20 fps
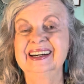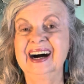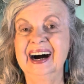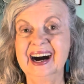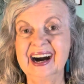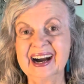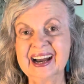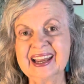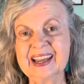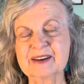
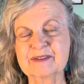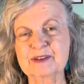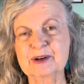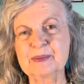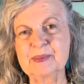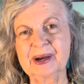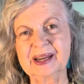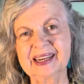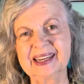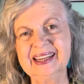Hi
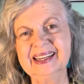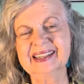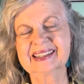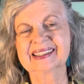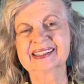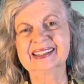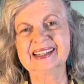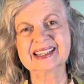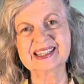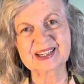everybody,
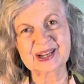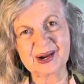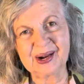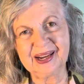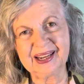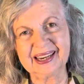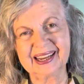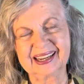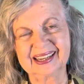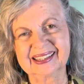it's
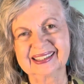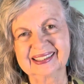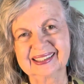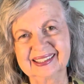Connie.